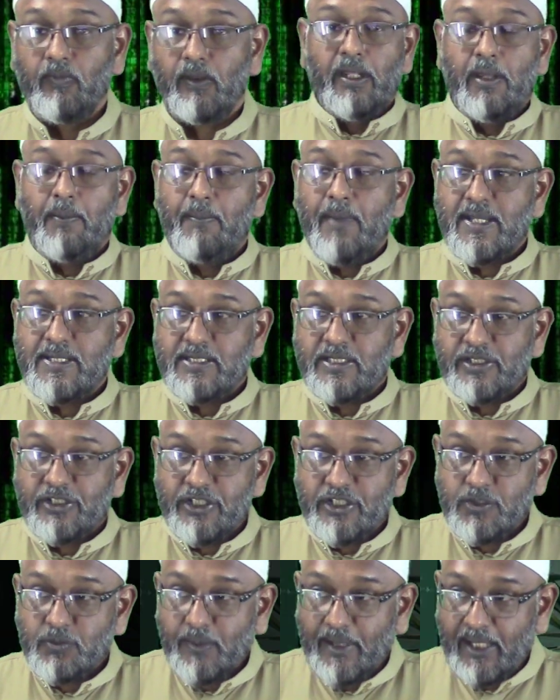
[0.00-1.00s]
The
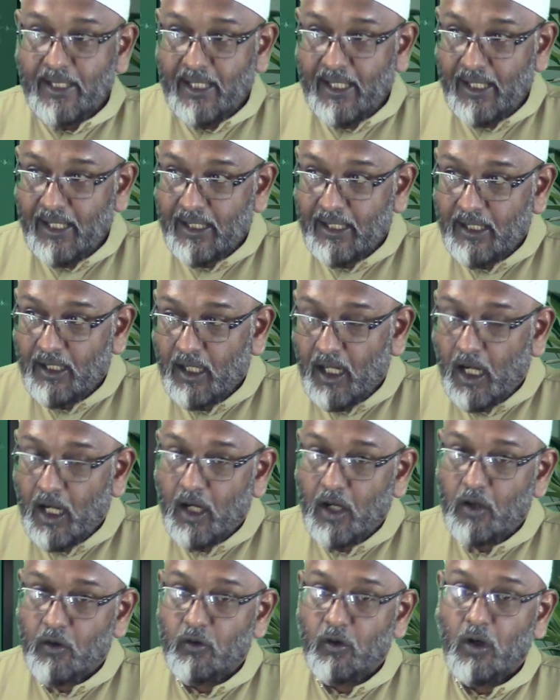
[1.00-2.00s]
messages we hear
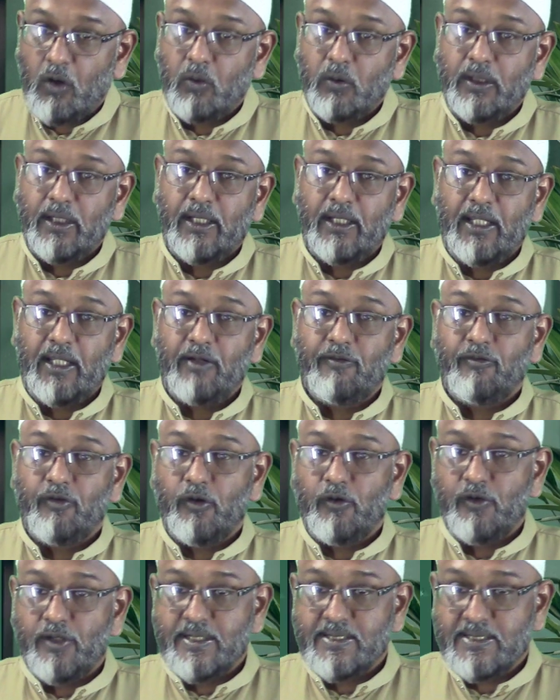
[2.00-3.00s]
are around the need for
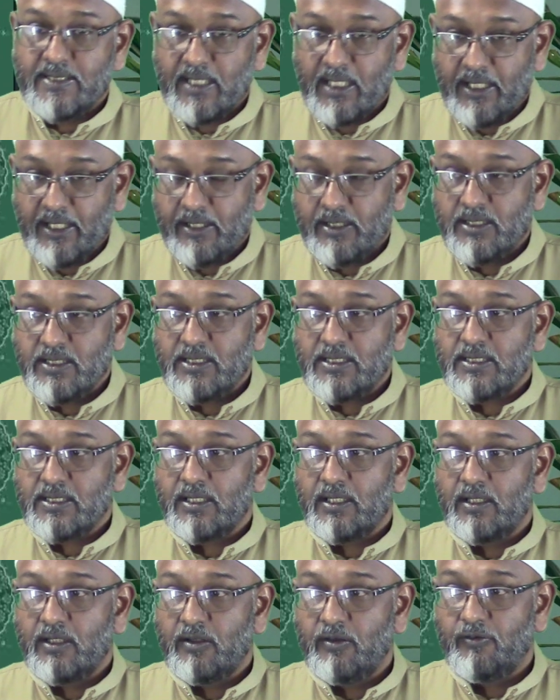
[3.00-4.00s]
resilience,
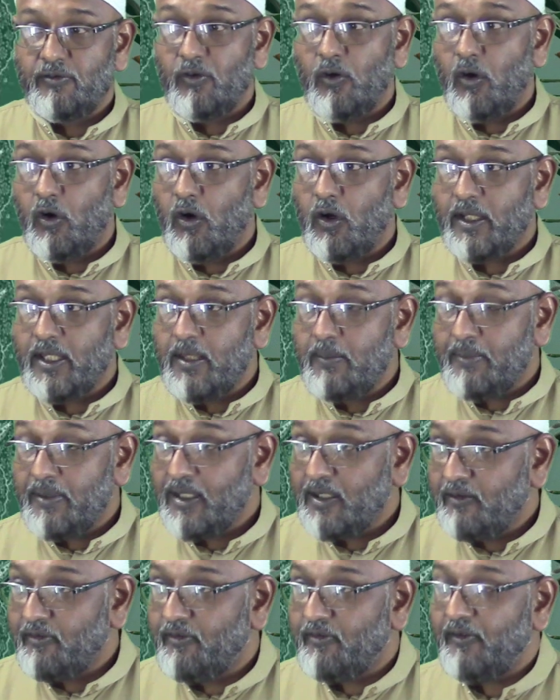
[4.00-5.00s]
for keeping
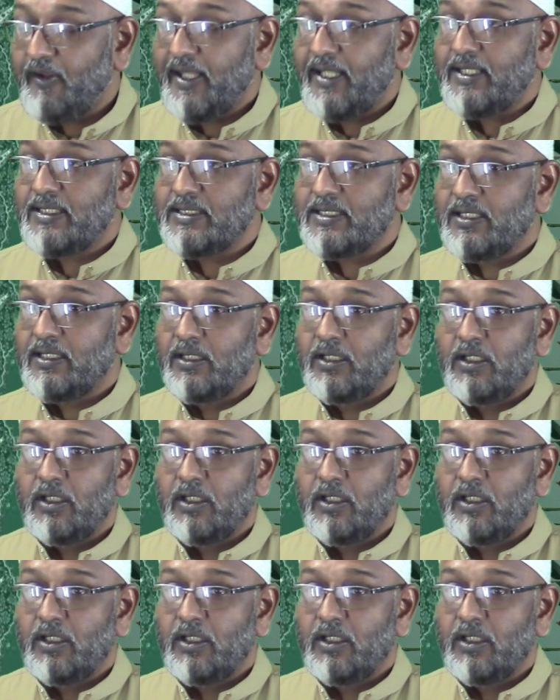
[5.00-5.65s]
the faith,